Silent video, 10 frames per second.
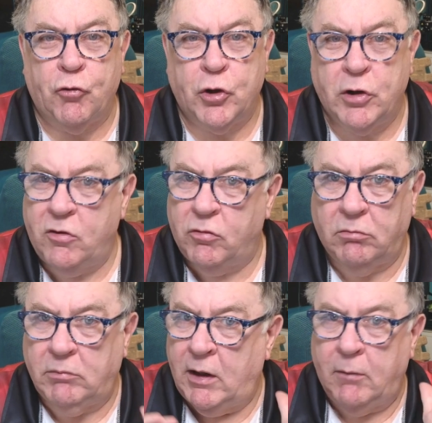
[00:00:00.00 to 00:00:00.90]

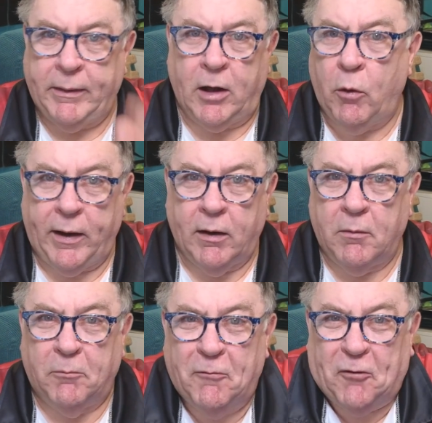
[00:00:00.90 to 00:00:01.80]
sausages, it'll be going,
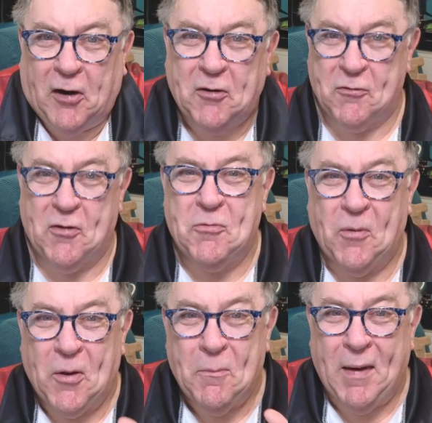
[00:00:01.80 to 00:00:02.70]
I'm afraid, because
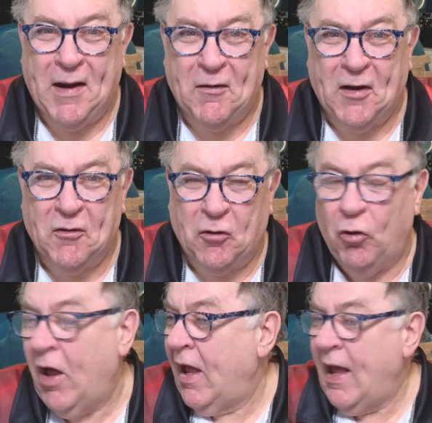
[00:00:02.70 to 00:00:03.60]
that's one of the main things I
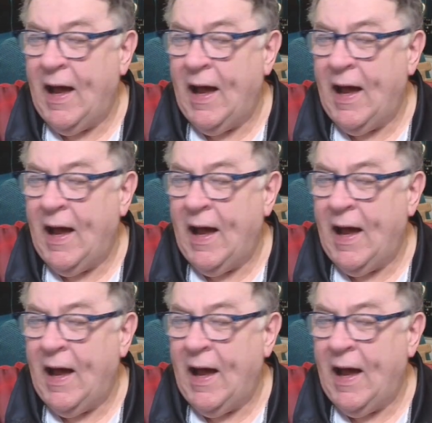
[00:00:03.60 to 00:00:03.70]
cook.